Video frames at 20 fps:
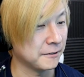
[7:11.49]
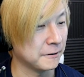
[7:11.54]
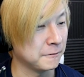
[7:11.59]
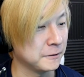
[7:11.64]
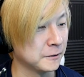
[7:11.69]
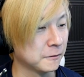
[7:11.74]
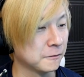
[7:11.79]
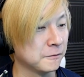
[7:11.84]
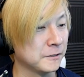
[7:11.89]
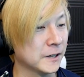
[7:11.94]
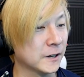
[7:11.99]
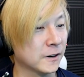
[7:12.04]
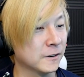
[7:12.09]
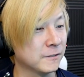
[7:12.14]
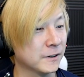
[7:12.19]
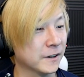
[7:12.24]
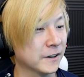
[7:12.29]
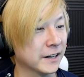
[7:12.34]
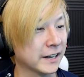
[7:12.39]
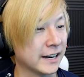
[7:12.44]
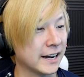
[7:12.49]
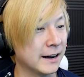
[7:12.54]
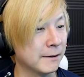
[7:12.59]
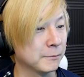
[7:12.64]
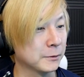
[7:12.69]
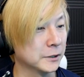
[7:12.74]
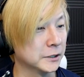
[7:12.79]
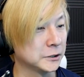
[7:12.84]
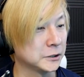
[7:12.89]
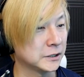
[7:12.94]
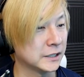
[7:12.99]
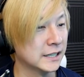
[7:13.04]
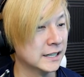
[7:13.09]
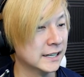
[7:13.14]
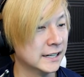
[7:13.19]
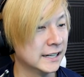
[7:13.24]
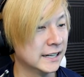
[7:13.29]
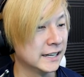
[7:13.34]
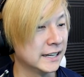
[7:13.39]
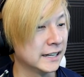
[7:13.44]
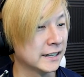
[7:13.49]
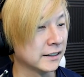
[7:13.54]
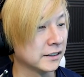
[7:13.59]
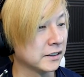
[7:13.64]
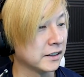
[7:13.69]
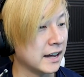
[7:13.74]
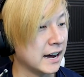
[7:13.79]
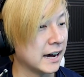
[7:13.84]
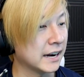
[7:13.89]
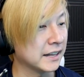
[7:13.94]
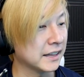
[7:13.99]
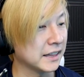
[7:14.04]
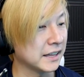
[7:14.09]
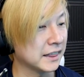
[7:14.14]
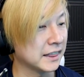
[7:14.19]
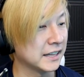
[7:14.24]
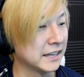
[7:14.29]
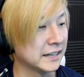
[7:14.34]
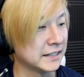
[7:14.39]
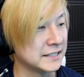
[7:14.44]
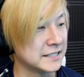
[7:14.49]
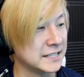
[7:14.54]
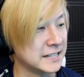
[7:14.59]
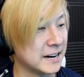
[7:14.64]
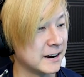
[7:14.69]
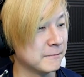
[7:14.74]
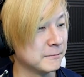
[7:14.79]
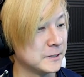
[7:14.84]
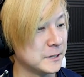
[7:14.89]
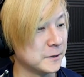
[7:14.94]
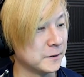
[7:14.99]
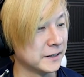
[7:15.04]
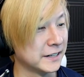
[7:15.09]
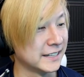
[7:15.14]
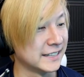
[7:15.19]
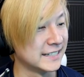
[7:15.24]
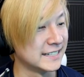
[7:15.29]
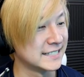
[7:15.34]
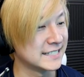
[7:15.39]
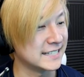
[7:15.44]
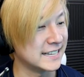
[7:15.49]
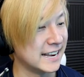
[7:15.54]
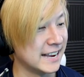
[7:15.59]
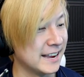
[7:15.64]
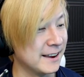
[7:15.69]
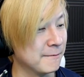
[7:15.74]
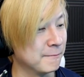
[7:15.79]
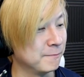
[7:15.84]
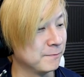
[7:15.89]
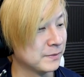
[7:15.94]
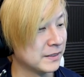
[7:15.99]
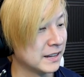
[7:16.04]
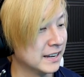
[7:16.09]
I feel very, very accomplished in a lot of the things that I'm doing in this game.